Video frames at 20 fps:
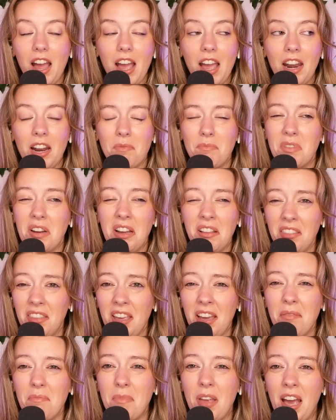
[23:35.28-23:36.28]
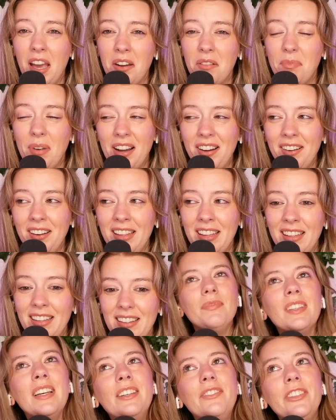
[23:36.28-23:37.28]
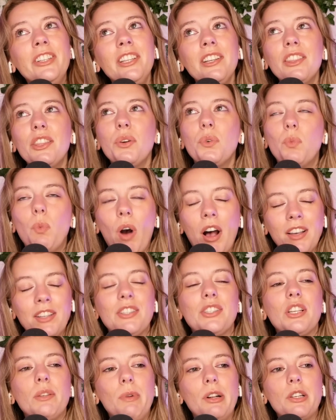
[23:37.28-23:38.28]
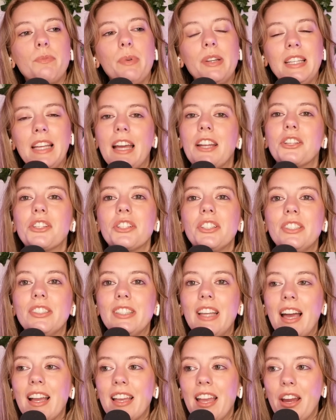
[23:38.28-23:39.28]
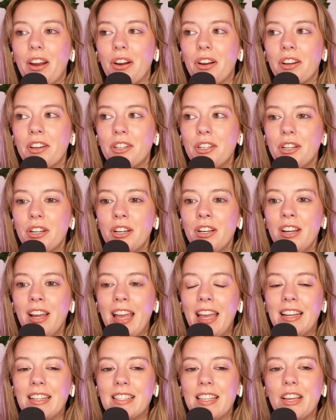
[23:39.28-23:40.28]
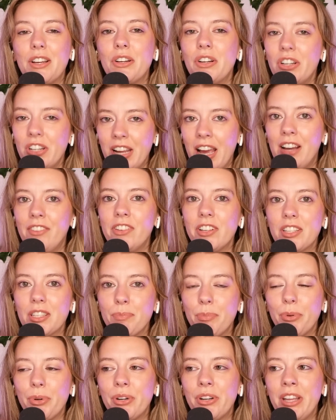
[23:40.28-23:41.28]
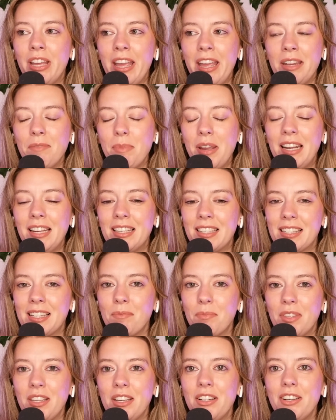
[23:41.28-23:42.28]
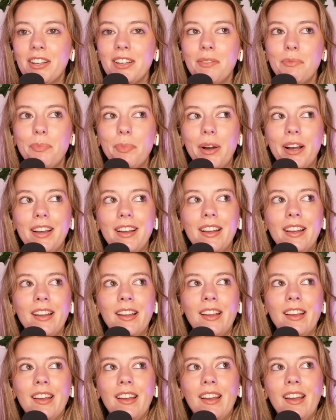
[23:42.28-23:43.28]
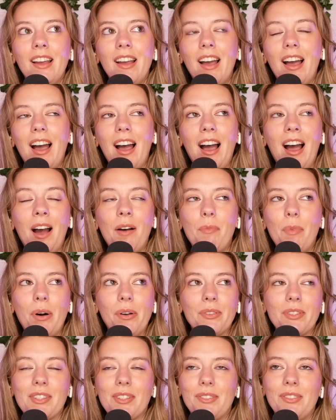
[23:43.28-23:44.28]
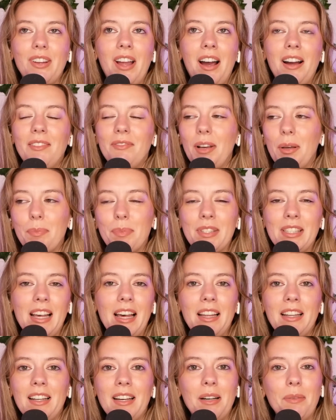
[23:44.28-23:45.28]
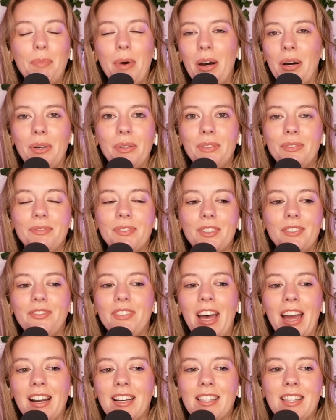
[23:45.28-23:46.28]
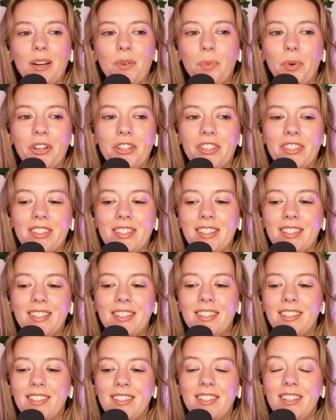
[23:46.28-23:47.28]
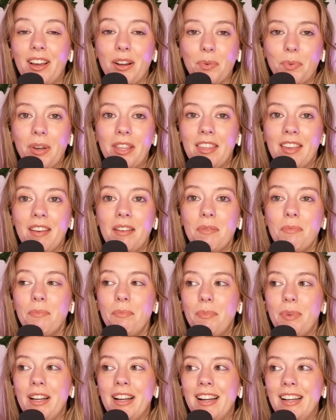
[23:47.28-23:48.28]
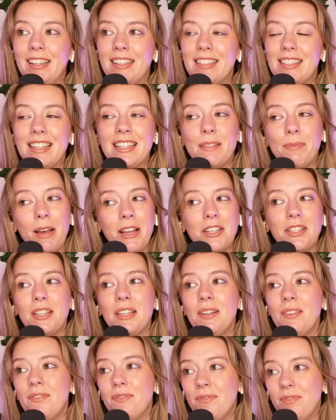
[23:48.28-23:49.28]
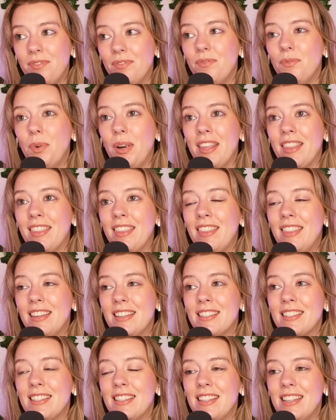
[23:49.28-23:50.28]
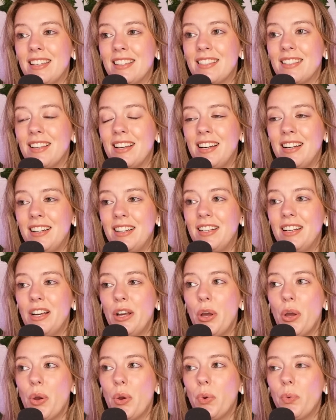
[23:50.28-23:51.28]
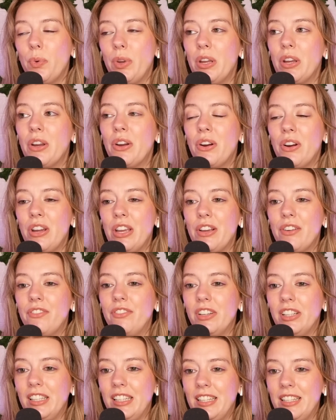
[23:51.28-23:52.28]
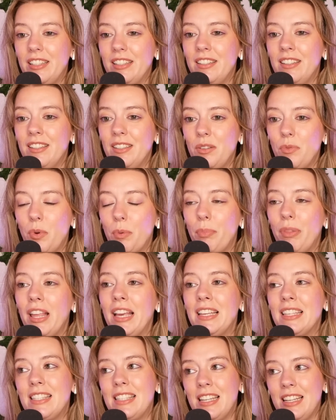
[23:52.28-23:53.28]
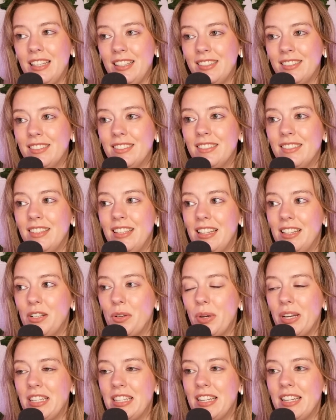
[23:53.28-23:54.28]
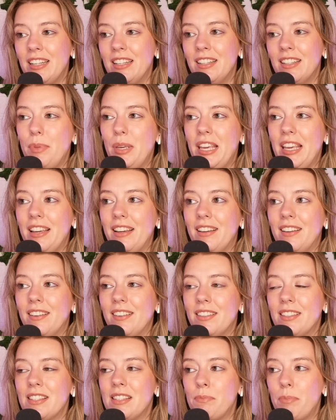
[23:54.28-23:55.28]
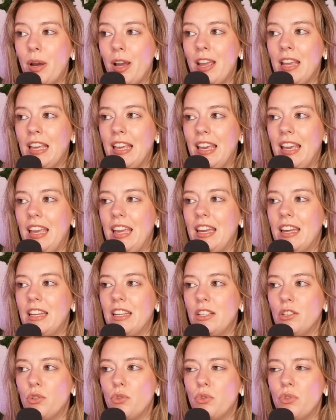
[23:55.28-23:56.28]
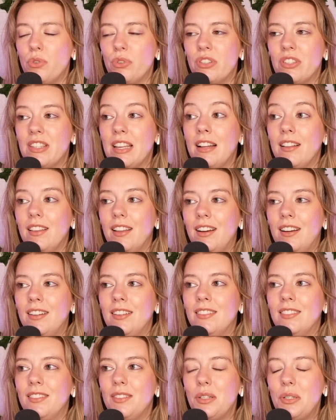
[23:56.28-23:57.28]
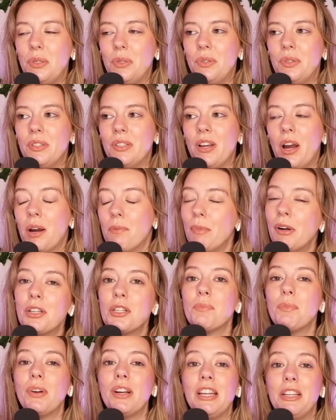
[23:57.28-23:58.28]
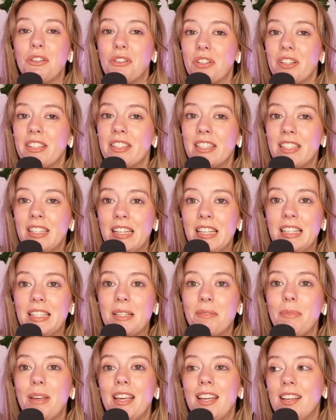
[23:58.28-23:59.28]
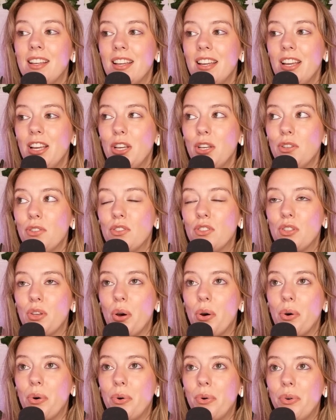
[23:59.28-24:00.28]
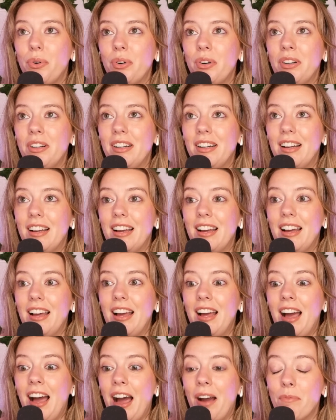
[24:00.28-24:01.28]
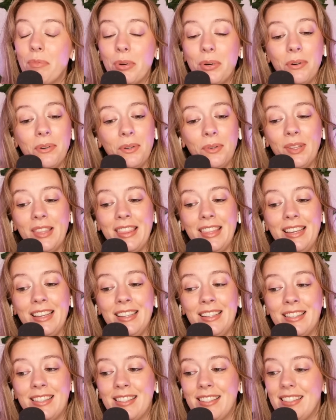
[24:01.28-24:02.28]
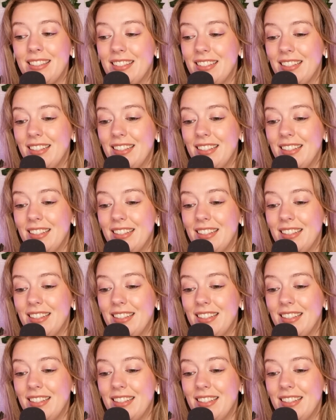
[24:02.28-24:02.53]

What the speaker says: And I'm not that mad about it. I feel like there was so much potential in that character and they could have explored it and made it something good, but I'm also not upset about the fact that we're just done with him, because especially with this reoccurring villain replacing the Anointed being Spike and Drusella, who are much more interesting to me. So I'm cool with this.